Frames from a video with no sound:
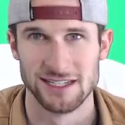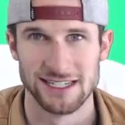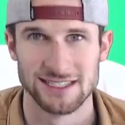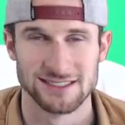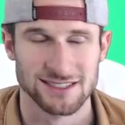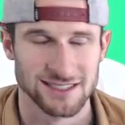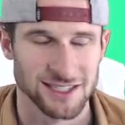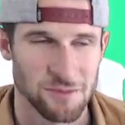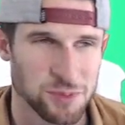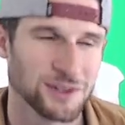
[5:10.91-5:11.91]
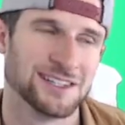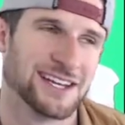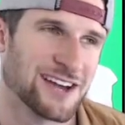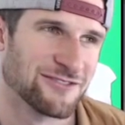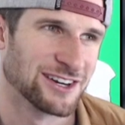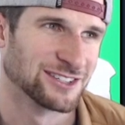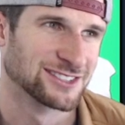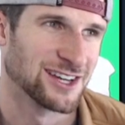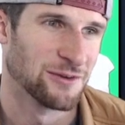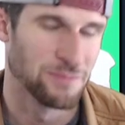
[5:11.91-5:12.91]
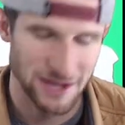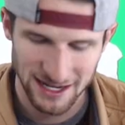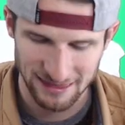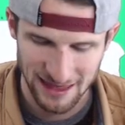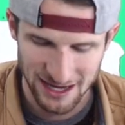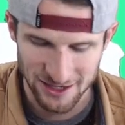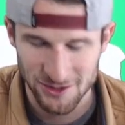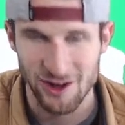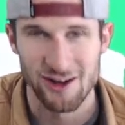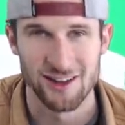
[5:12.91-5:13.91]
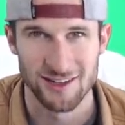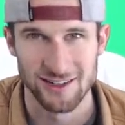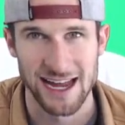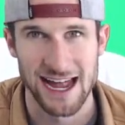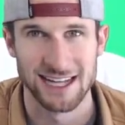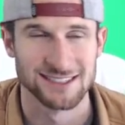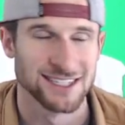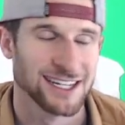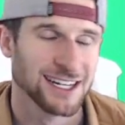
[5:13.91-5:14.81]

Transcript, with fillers: It is completely unreal. So big thank you to all of you guys.